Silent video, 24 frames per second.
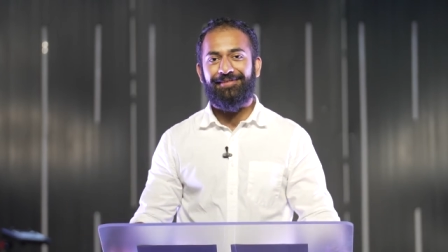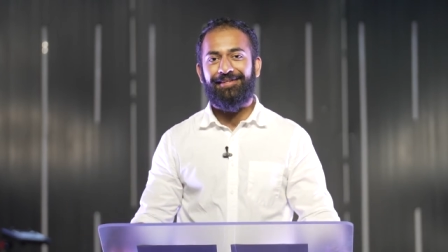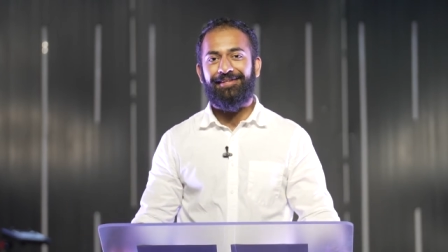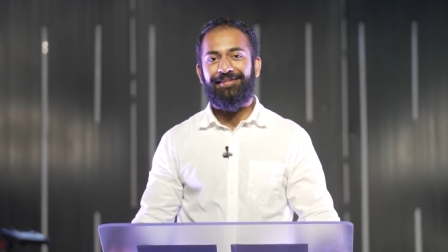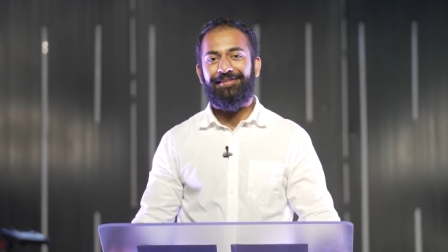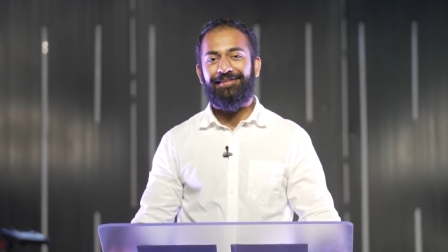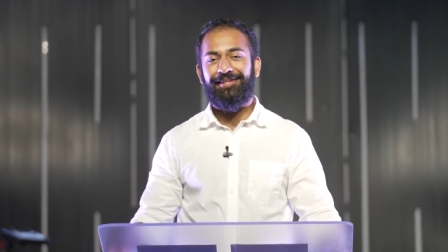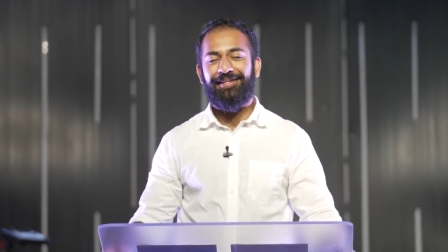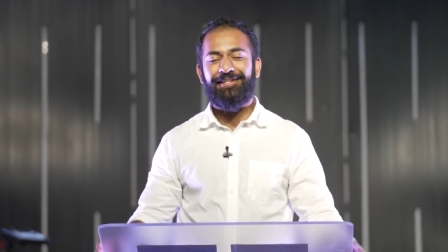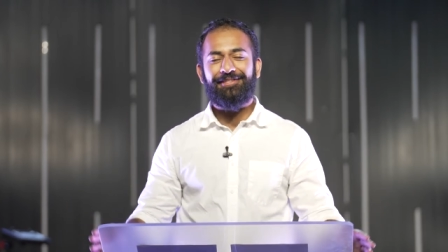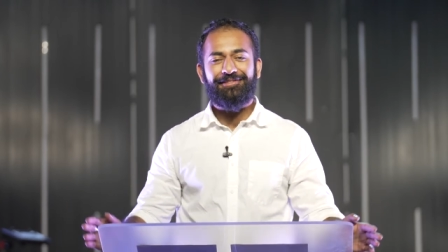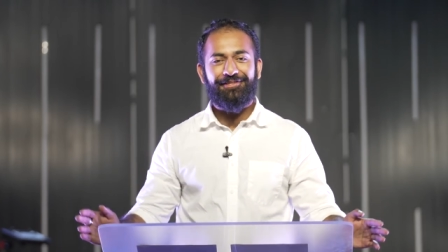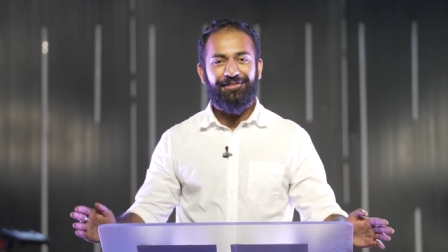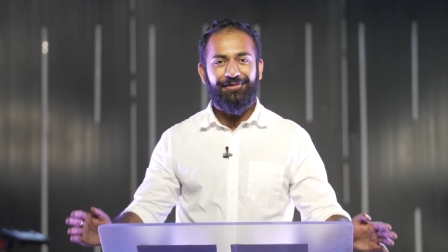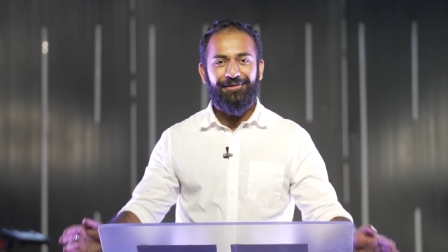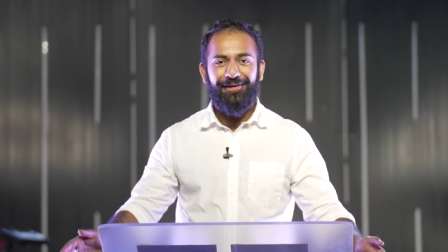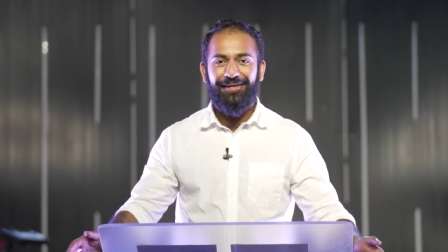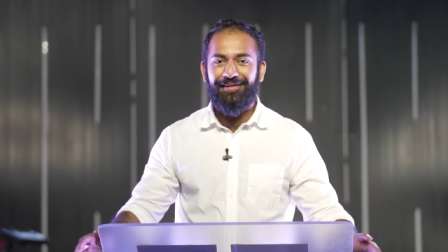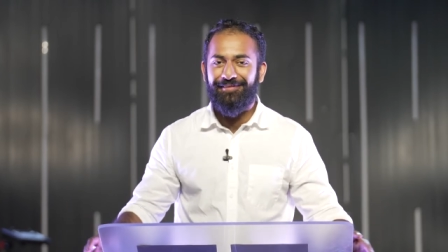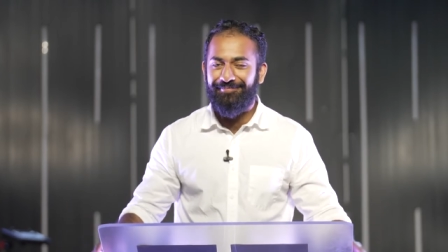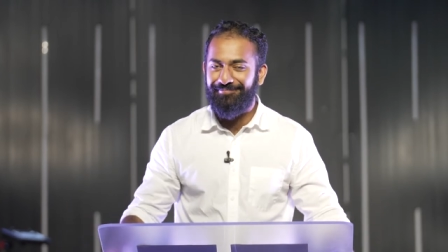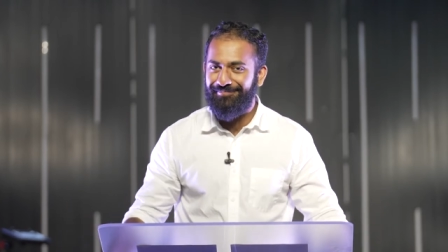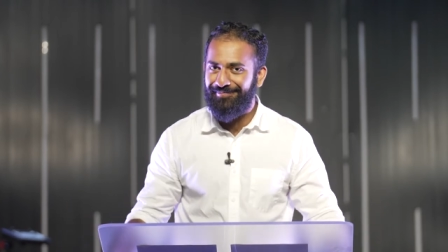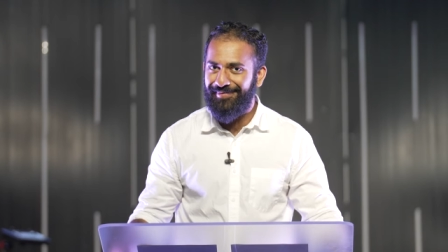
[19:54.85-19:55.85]
there. It's
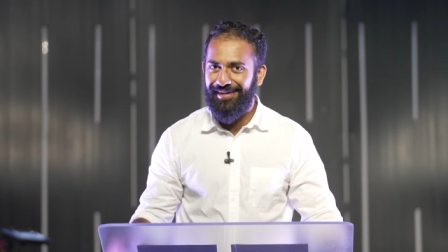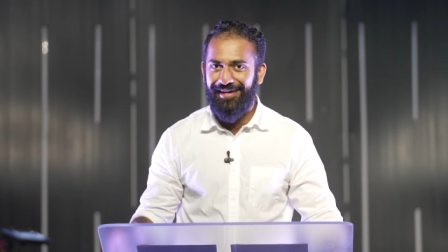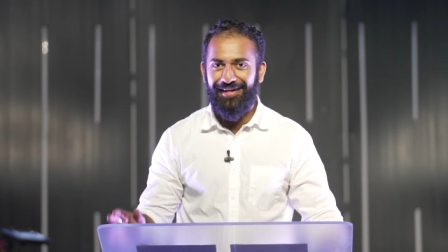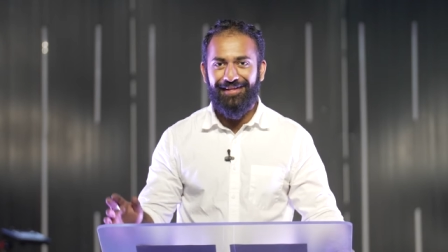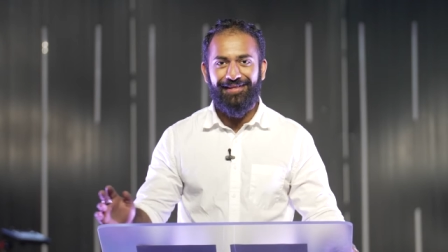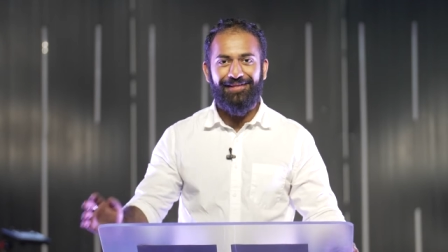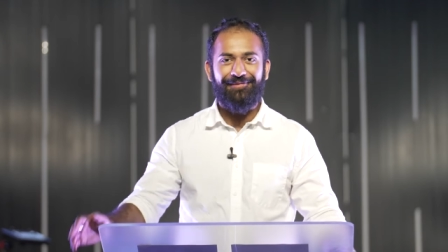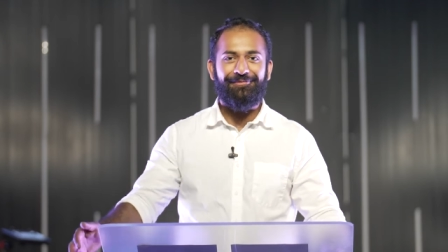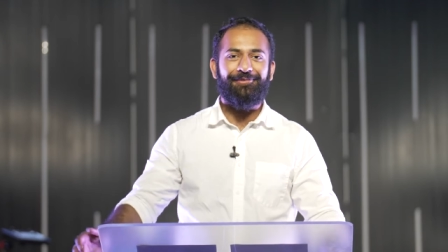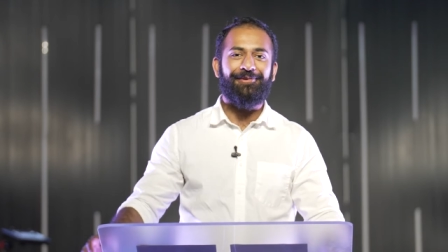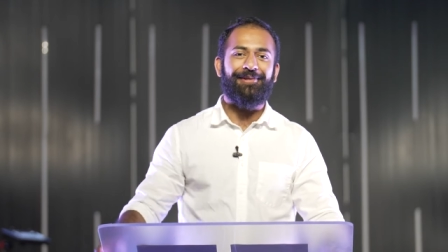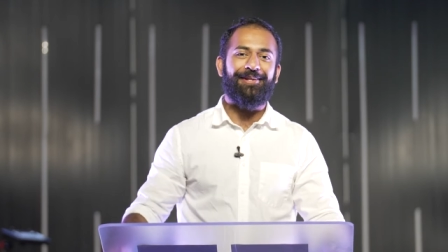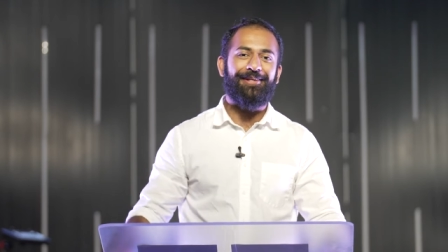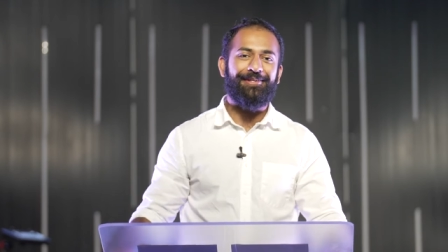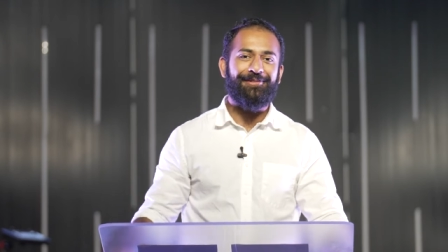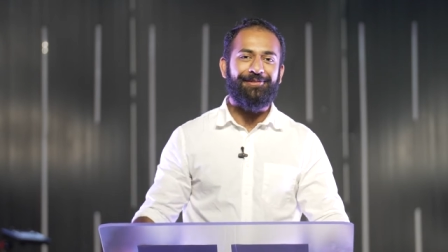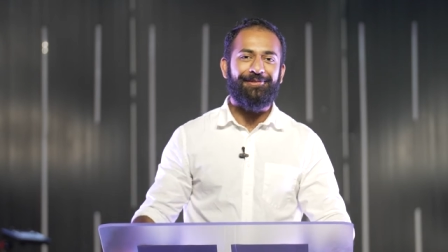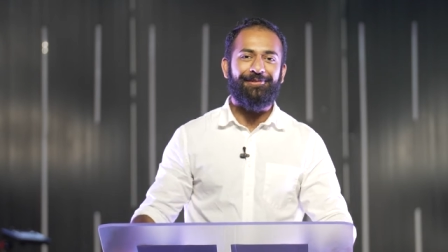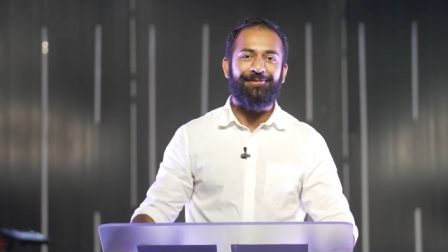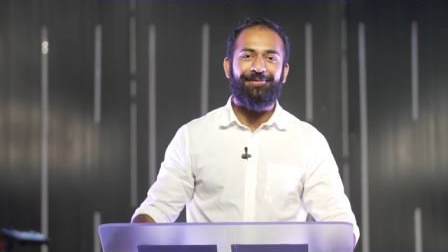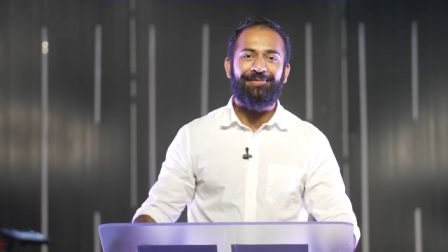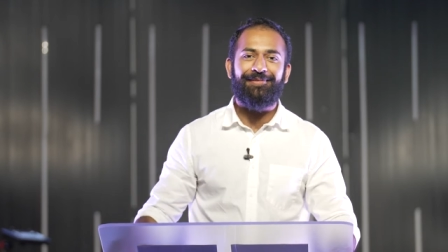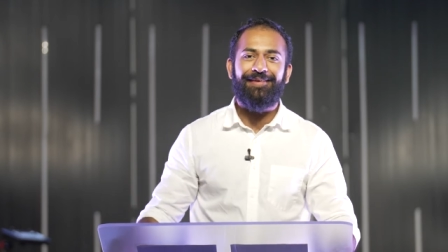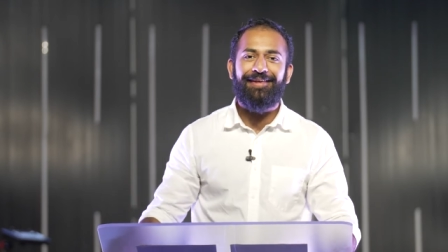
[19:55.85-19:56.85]
great. I love what I
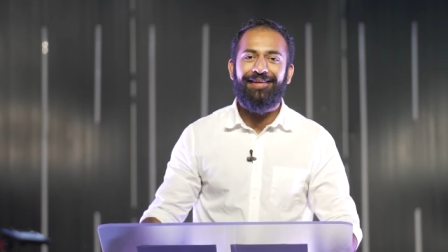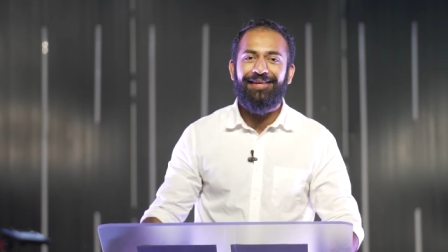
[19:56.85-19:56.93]
do.